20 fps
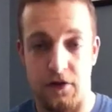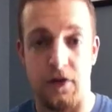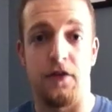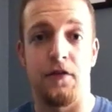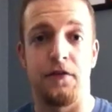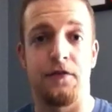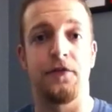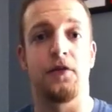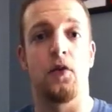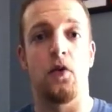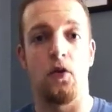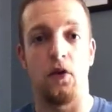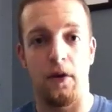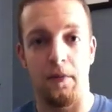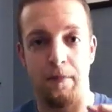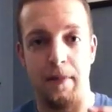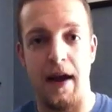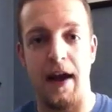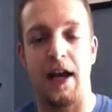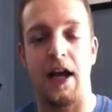the floor
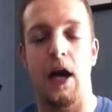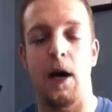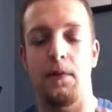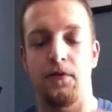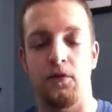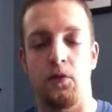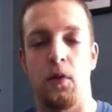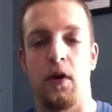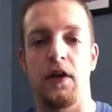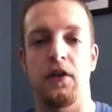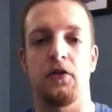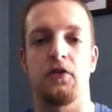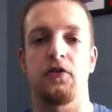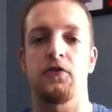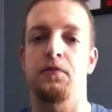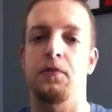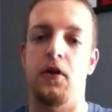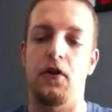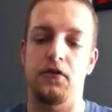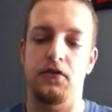and back up the way you're
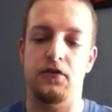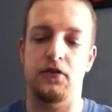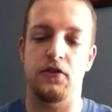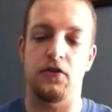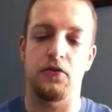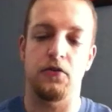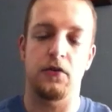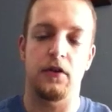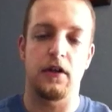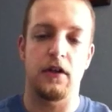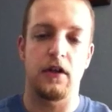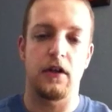supposed to.